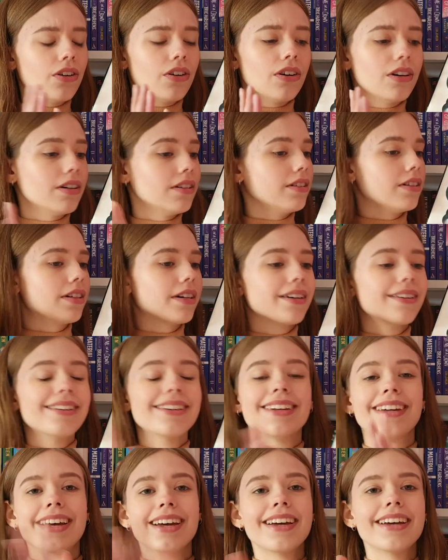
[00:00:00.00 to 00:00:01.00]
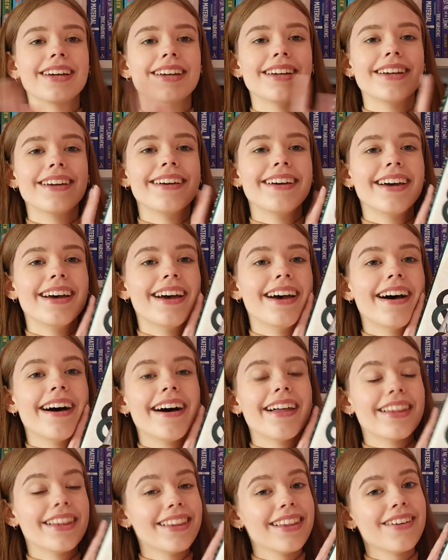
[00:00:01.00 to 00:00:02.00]
oh
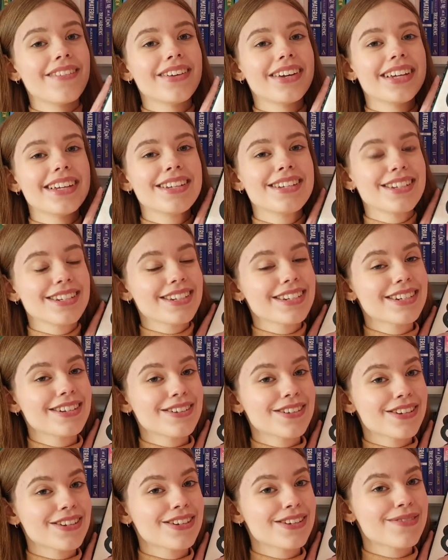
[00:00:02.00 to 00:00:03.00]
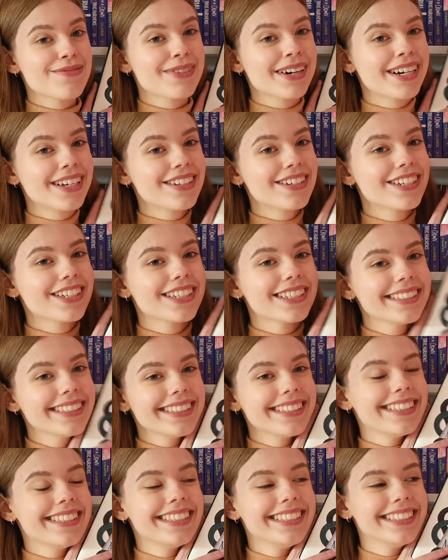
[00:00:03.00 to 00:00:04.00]
love it so so so much
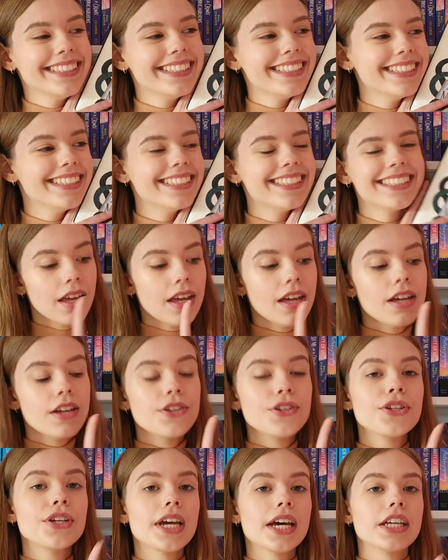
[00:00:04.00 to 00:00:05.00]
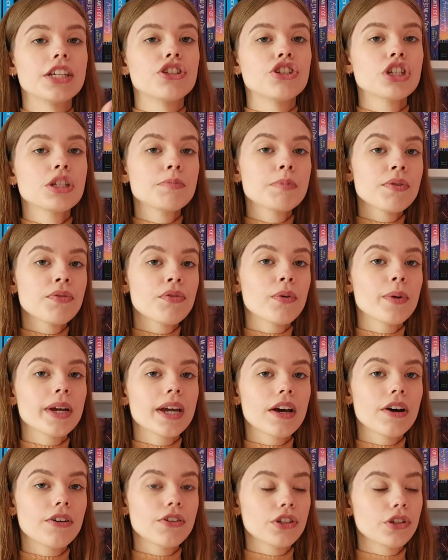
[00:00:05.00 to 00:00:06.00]
so yes, just before we
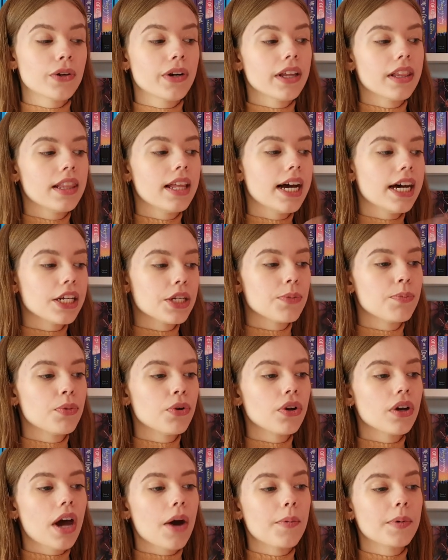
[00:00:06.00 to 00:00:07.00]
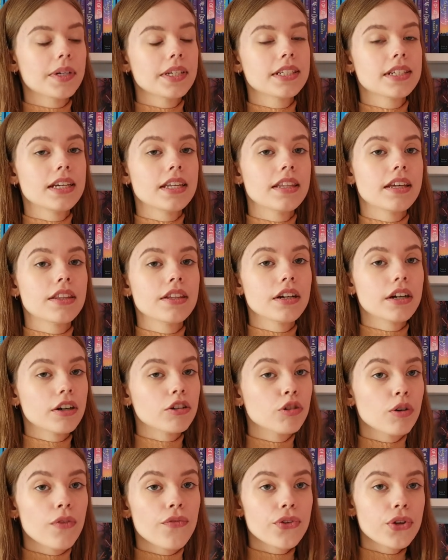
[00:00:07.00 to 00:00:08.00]
get on to our last book, I want to say that there are
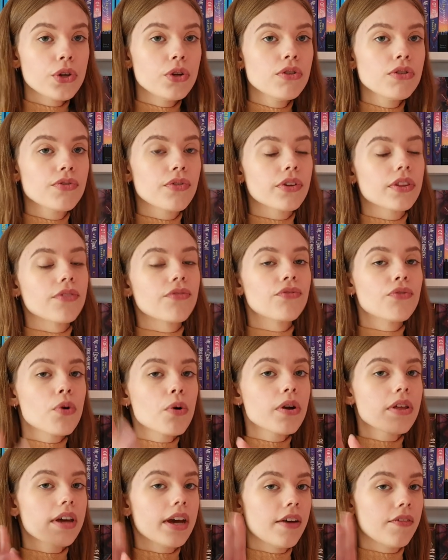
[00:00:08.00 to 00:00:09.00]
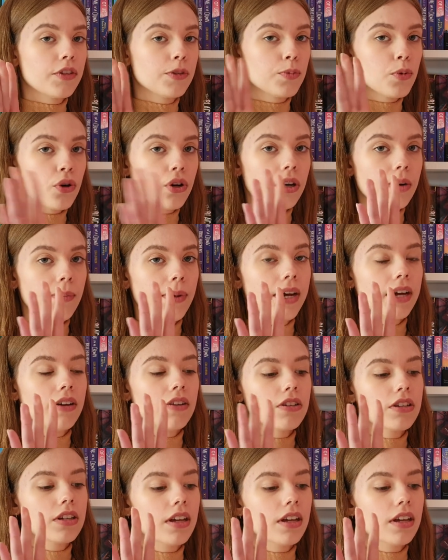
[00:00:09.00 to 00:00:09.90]
reviews for the four that I've spoken about